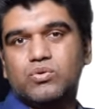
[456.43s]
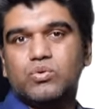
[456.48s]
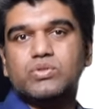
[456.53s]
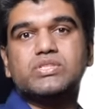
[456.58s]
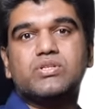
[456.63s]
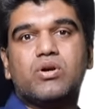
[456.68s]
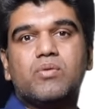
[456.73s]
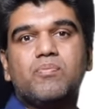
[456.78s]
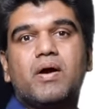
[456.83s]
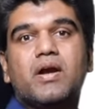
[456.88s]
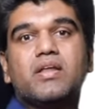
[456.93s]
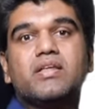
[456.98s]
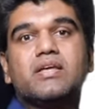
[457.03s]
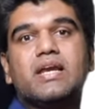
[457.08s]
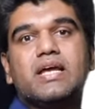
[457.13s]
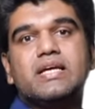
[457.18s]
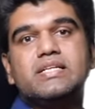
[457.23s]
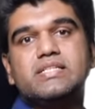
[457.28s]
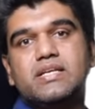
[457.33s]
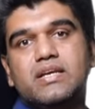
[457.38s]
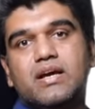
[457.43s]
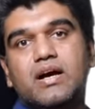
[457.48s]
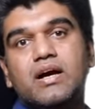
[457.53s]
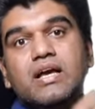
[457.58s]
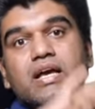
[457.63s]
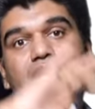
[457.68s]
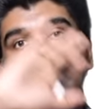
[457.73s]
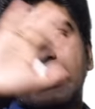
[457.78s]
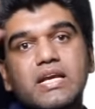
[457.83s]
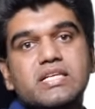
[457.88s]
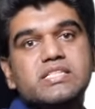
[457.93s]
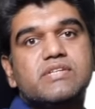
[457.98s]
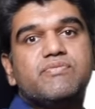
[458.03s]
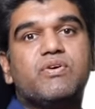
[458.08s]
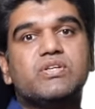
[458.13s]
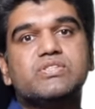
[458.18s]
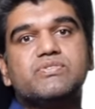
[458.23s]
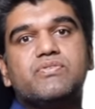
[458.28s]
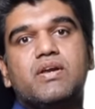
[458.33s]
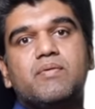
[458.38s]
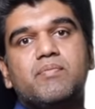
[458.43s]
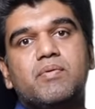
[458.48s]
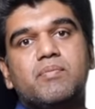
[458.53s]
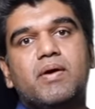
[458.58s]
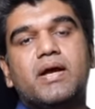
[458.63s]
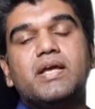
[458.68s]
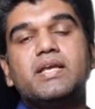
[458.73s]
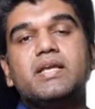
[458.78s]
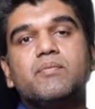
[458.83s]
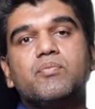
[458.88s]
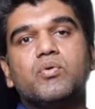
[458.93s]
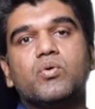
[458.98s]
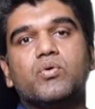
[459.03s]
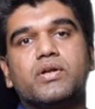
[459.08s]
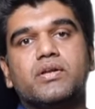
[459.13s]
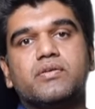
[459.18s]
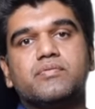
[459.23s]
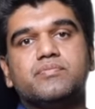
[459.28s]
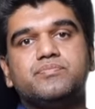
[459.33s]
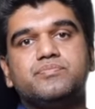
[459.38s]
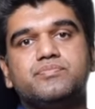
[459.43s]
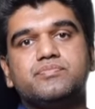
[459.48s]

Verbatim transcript: though it's not part of the criteria. It is a phospholipid binding protein.